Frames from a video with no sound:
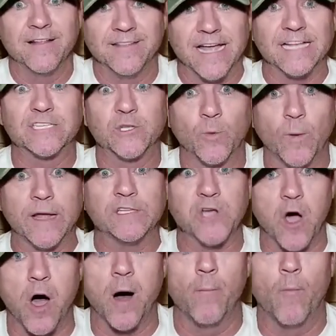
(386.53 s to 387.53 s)
that's the way
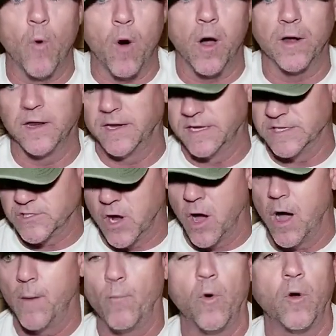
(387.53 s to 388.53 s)
Tom wanted it.
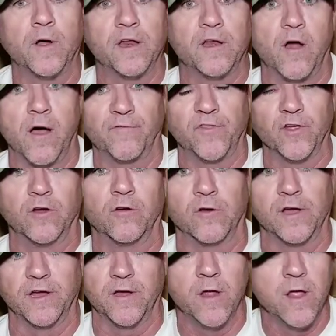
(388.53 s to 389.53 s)
Tom wanted off the
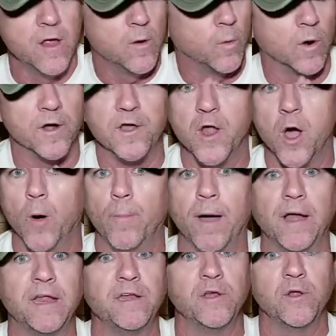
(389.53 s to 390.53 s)
grid where
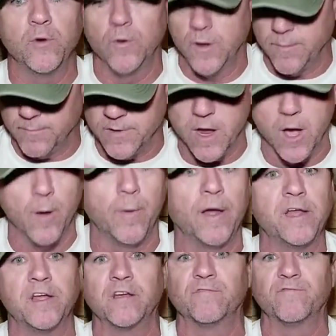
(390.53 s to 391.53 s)
nobody knew him,
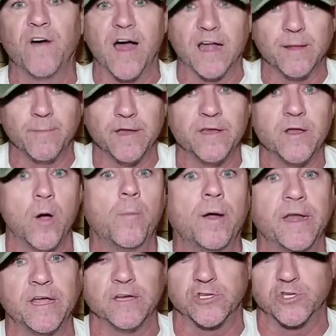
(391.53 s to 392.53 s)
nobody could find him, and
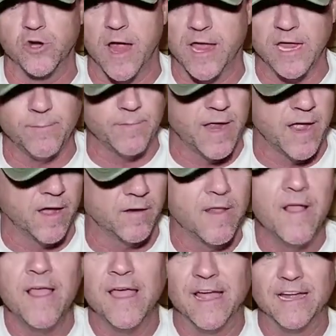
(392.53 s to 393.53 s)
nobody could track him down.
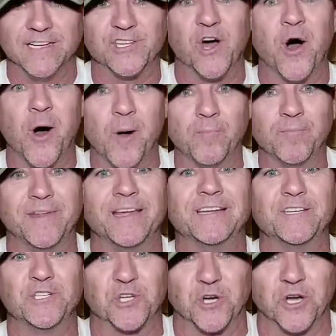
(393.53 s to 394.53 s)
And Tom
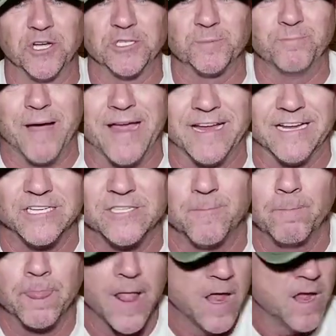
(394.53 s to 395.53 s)
didn't trust banks.
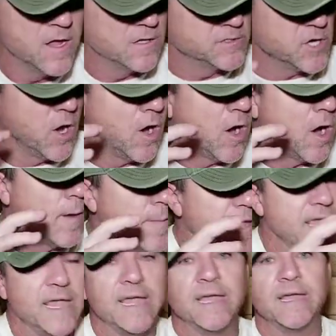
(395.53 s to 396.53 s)
Tom
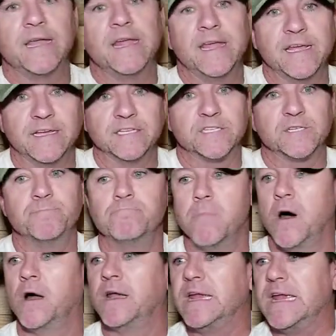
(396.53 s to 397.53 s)
hid his
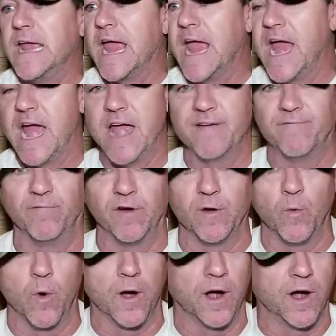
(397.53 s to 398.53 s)
money
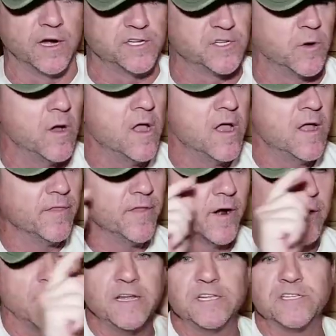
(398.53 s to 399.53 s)
everywhere. So
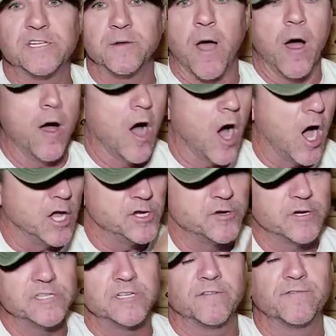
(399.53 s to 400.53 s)
there is
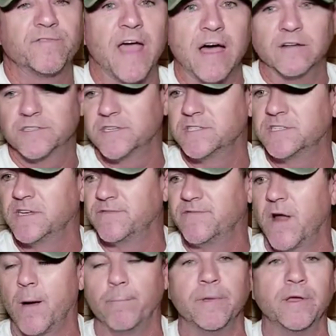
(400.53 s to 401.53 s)
hundreds of thousands, if
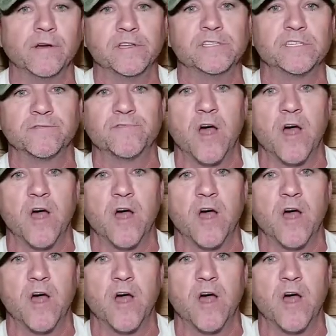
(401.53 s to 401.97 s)
not millions of